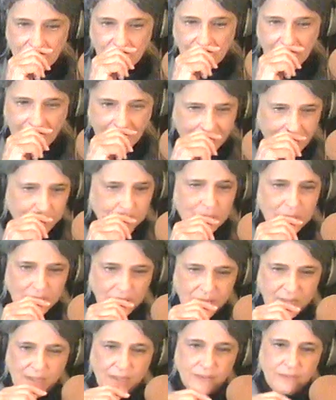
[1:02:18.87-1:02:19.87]
can't
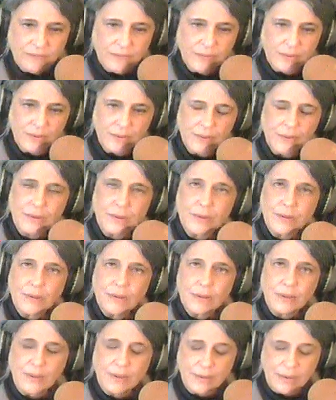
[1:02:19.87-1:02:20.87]
believe
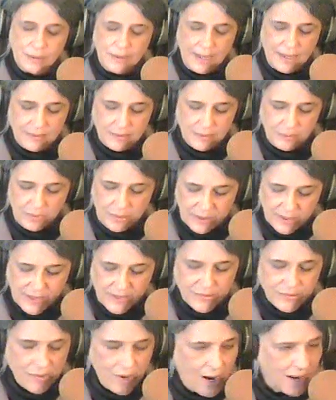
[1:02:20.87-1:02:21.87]
that the
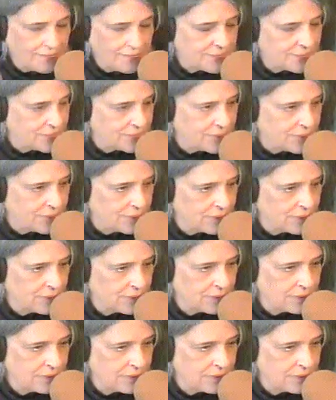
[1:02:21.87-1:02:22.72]
police officer